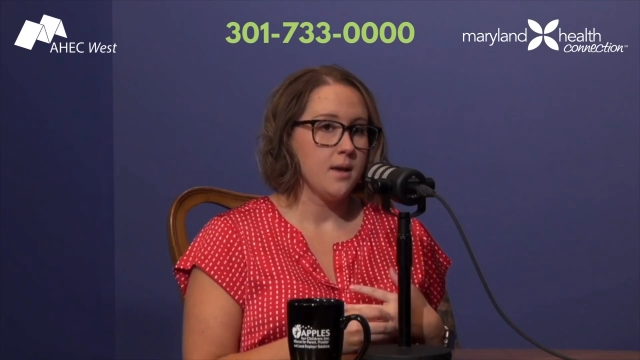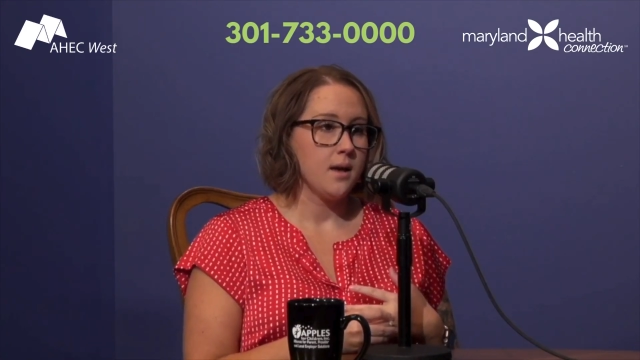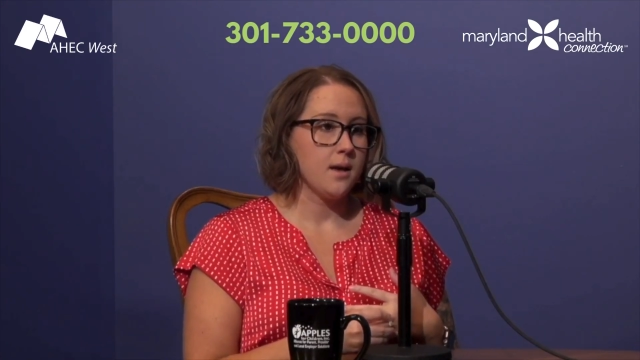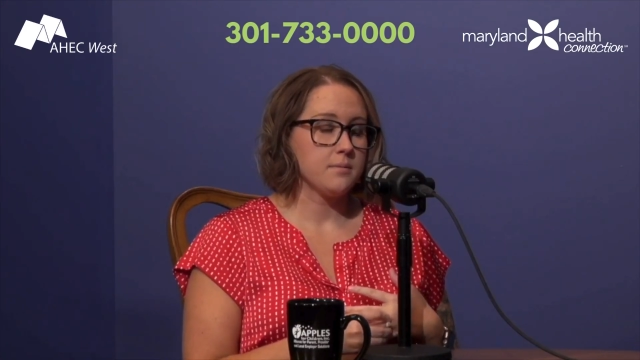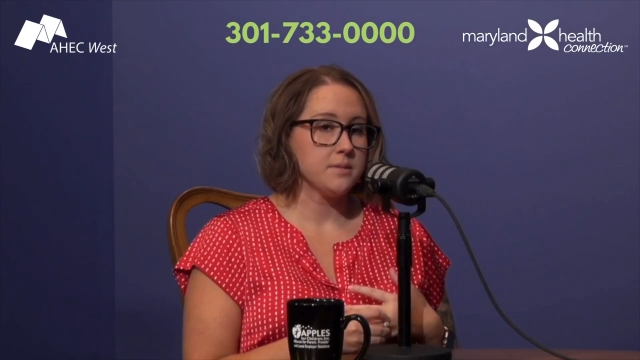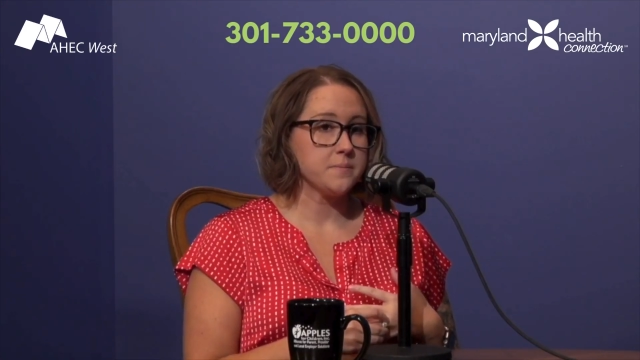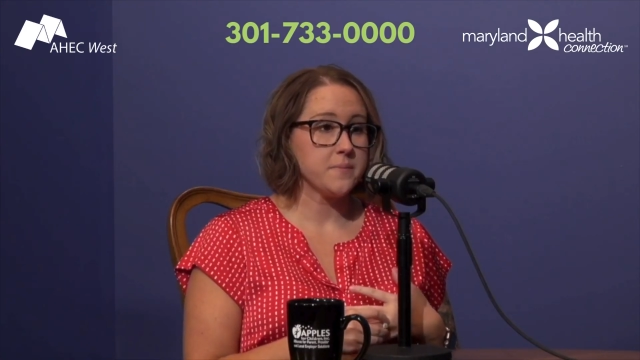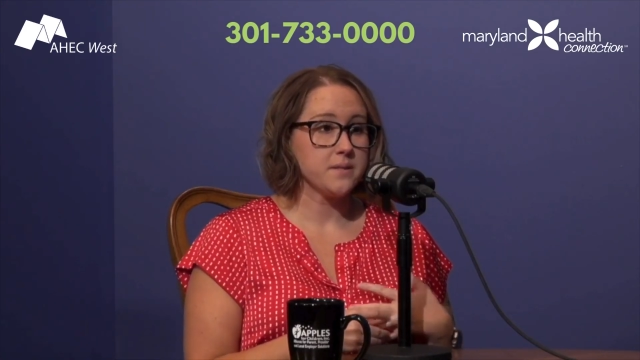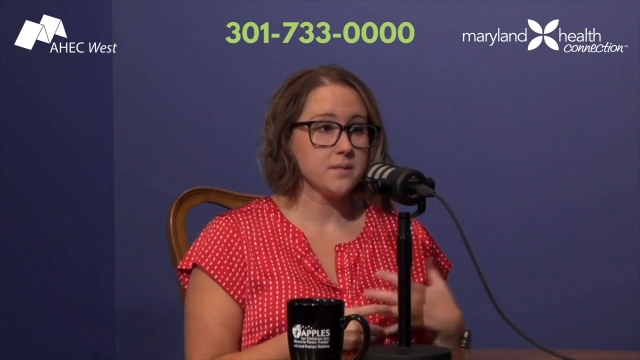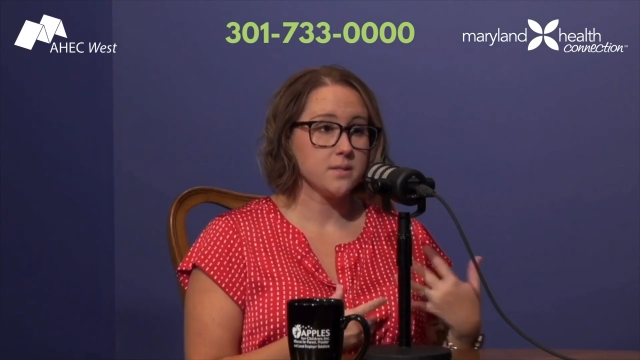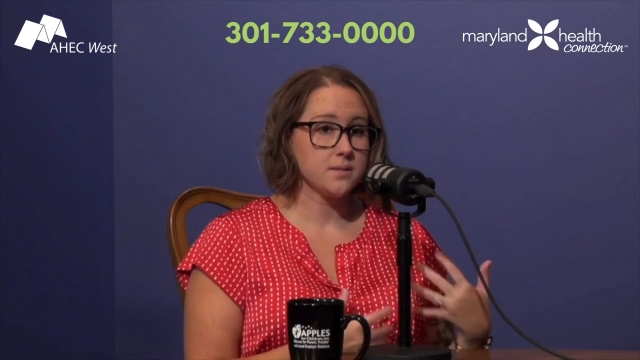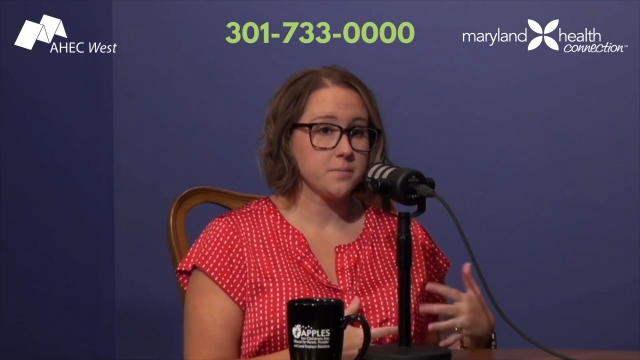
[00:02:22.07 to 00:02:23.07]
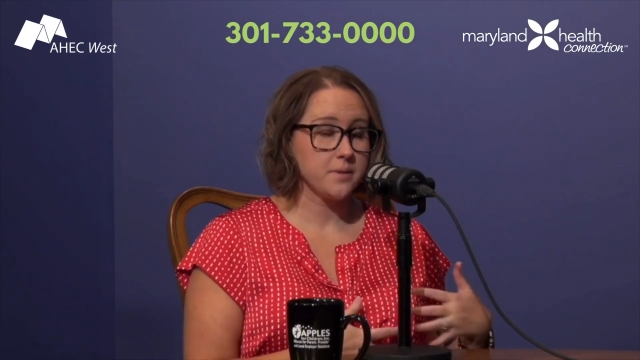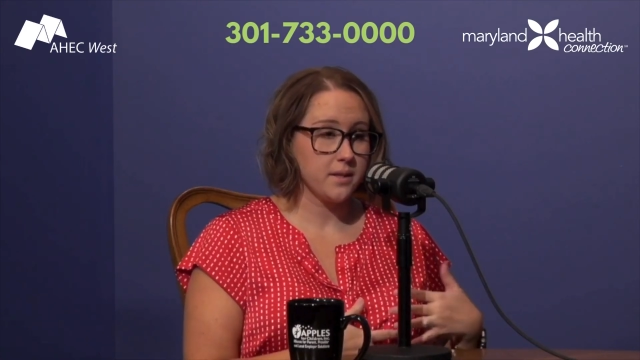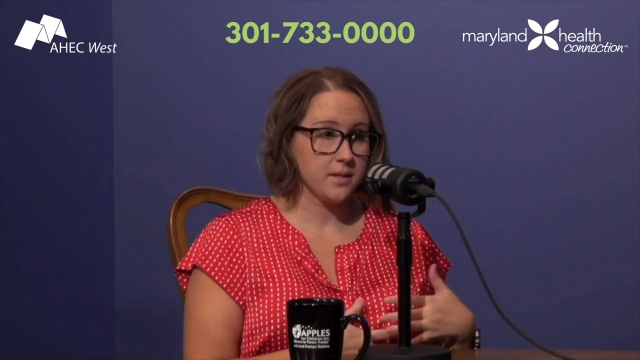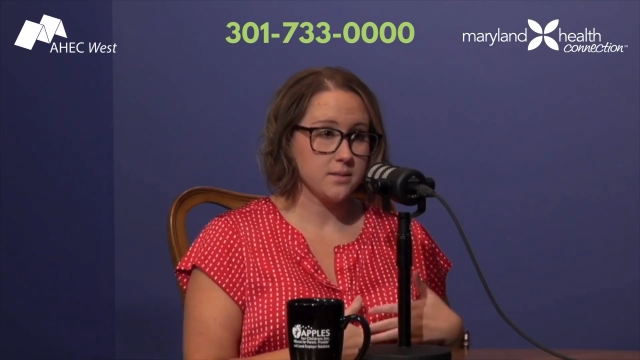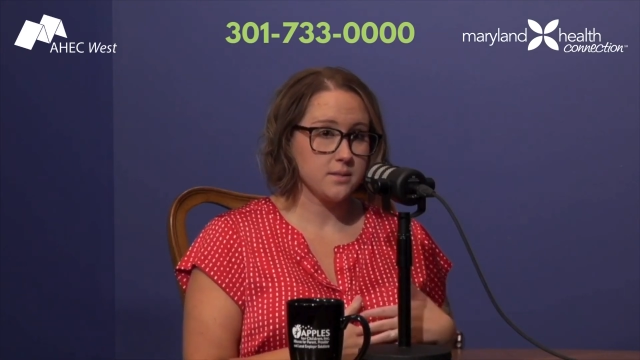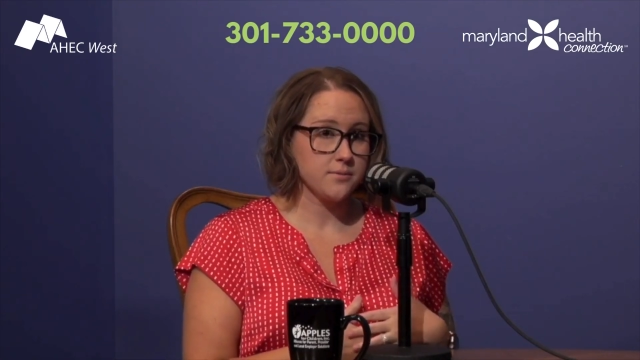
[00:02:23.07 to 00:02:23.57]
has been
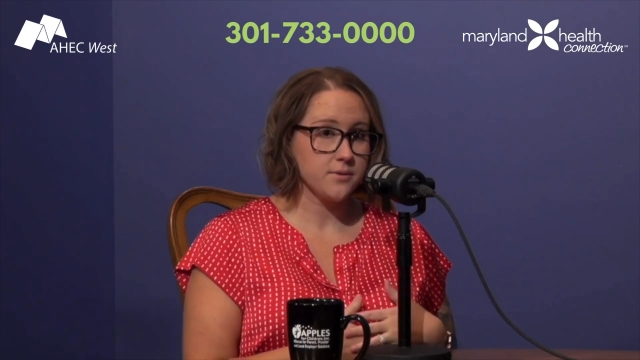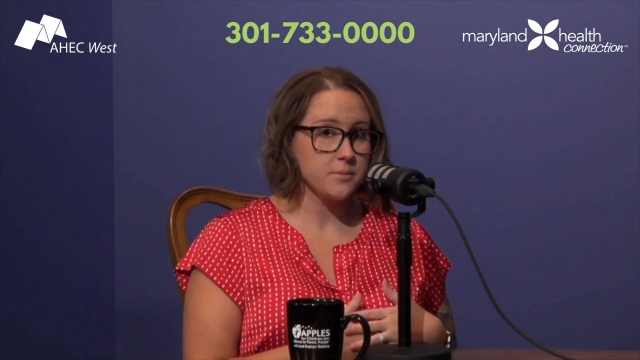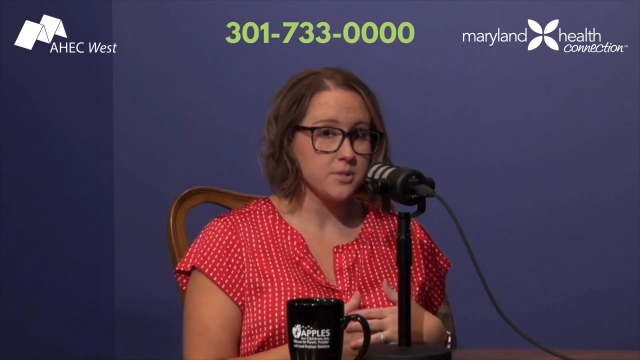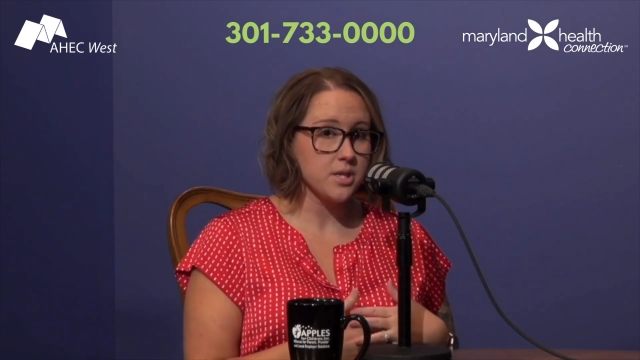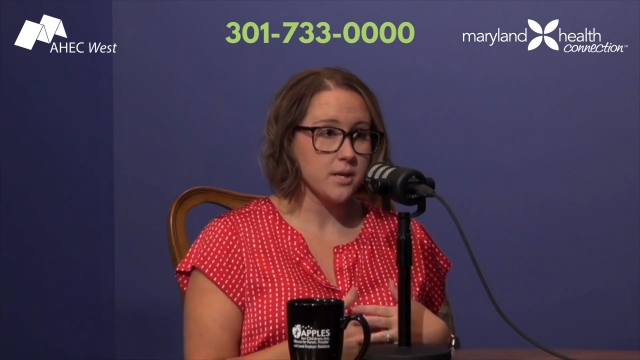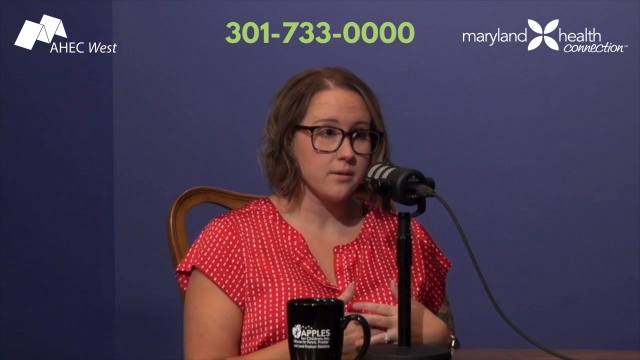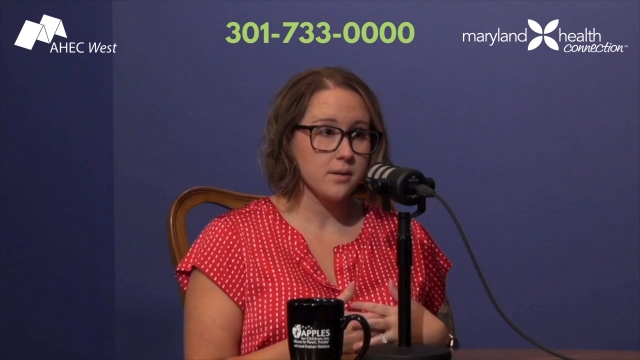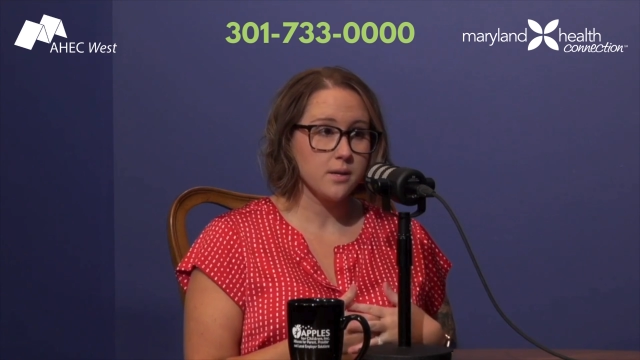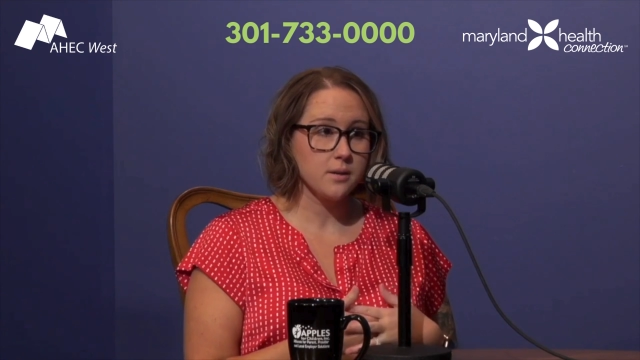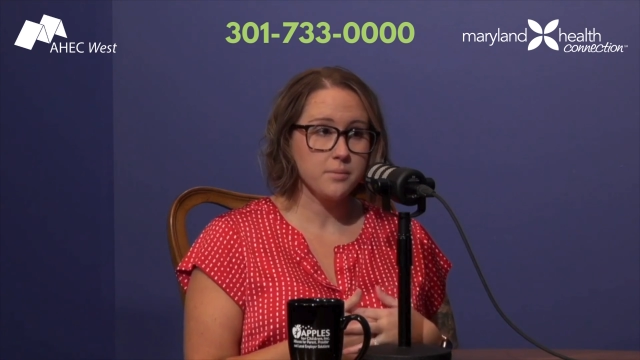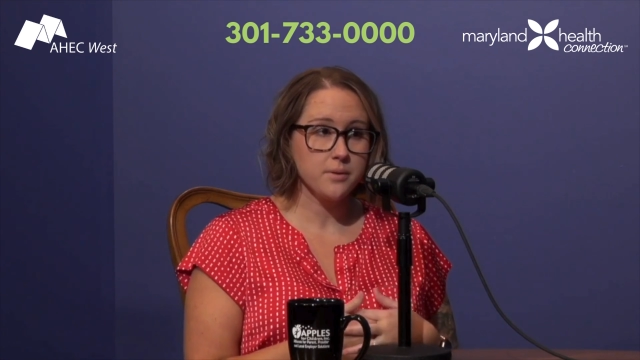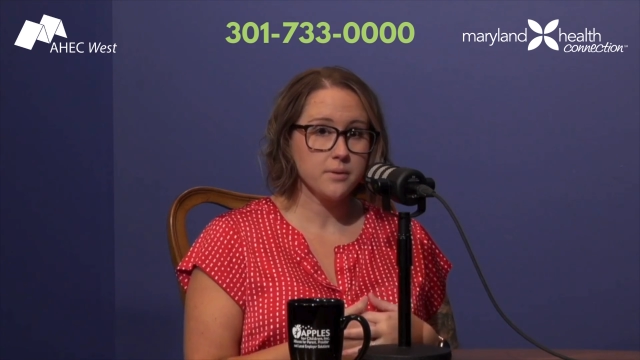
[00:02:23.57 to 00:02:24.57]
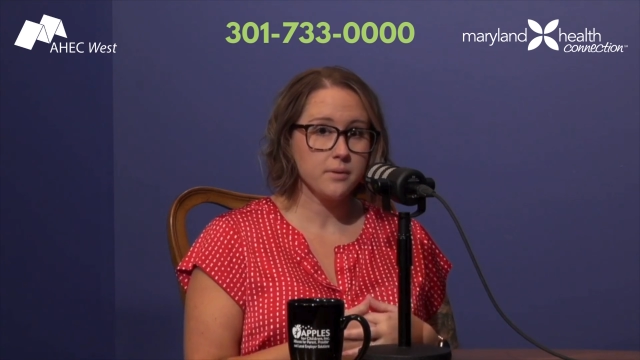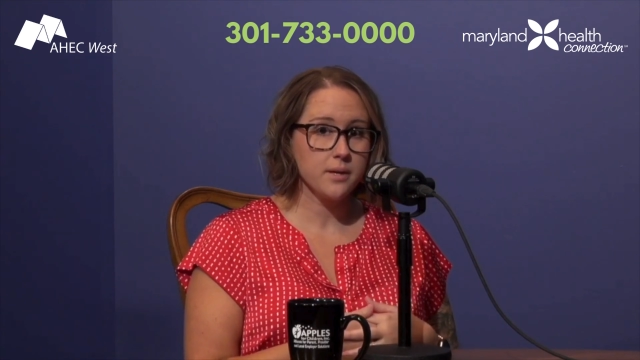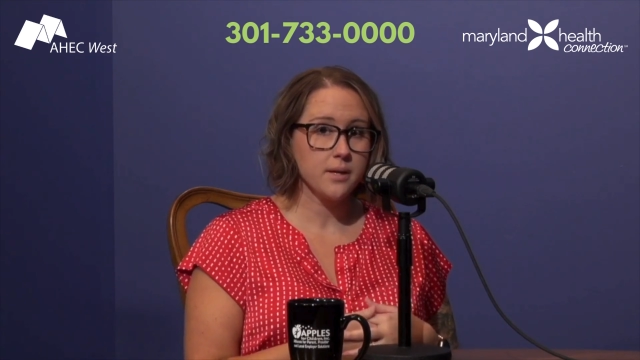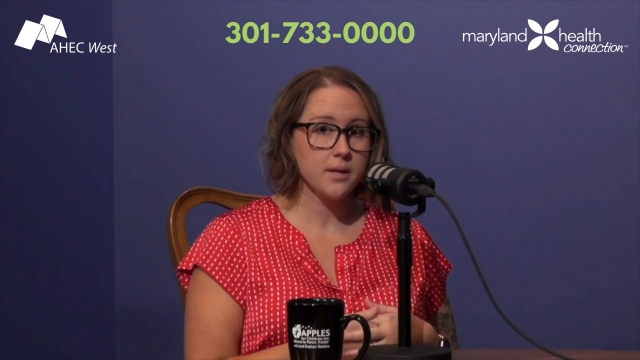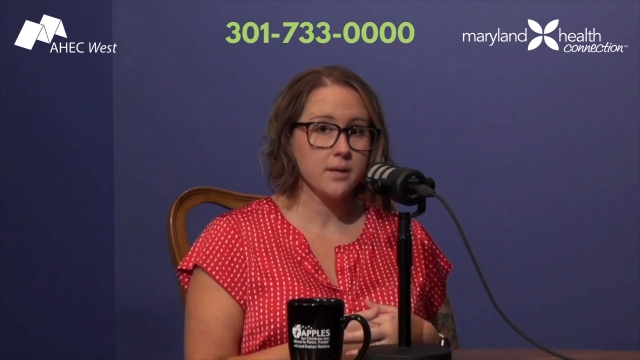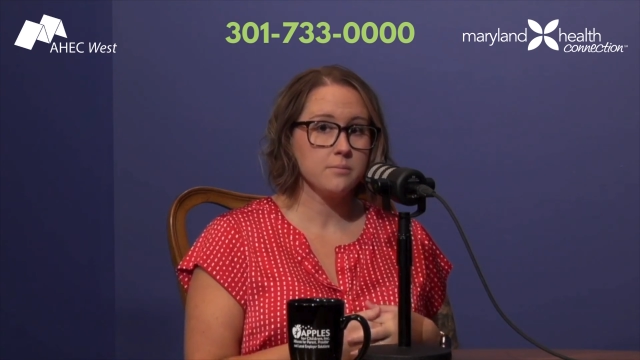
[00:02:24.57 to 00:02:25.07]
displaced from a childcare
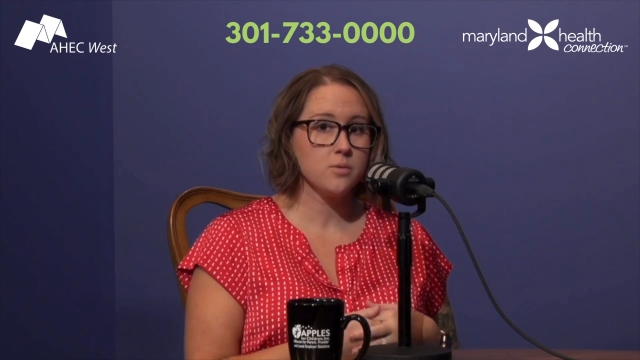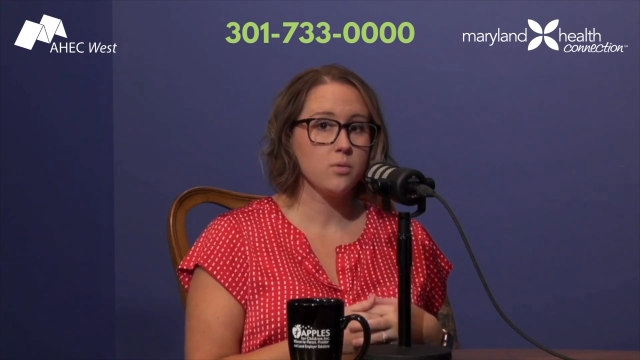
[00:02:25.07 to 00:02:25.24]
program